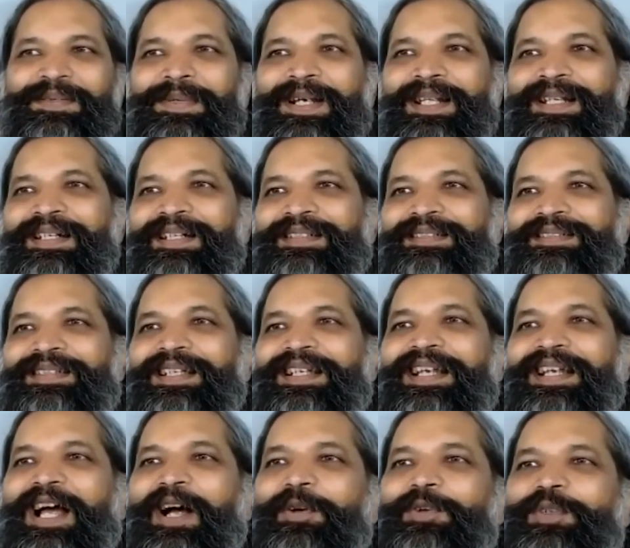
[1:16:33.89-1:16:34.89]
One is
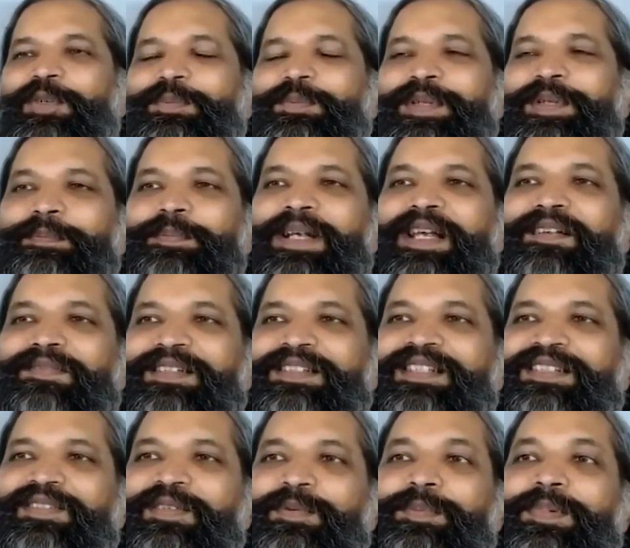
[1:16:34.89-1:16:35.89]
how to prepare for
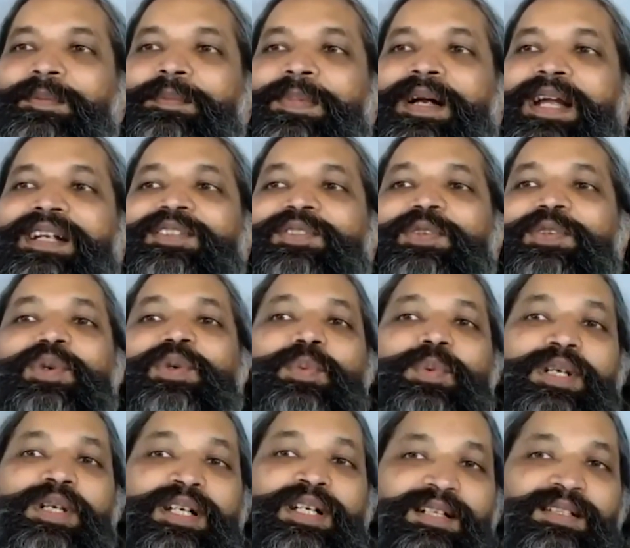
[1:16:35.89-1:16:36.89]
the supermind through
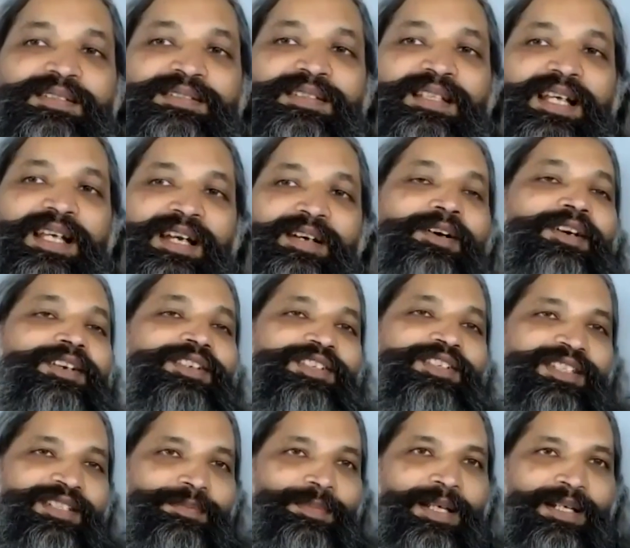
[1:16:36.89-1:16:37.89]
works and not
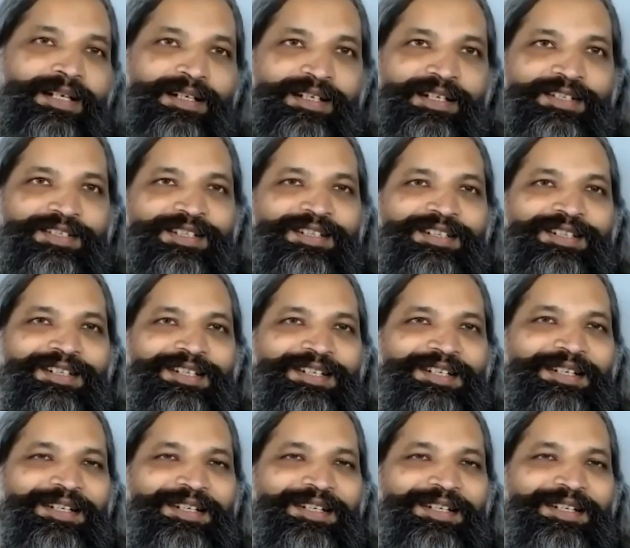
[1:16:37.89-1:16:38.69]
just meditation.